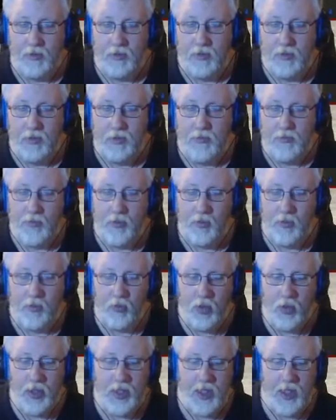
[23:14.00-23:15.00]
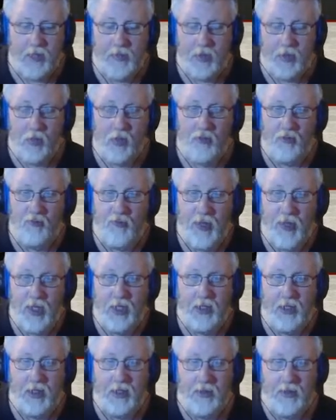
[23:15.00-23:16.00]
A poor one there by
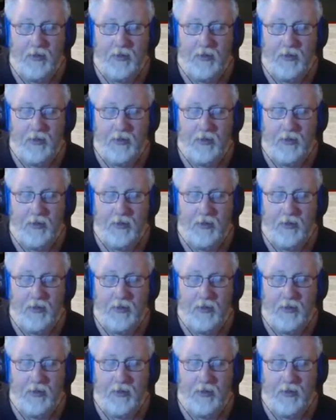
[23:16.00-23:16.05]
Wolfpack.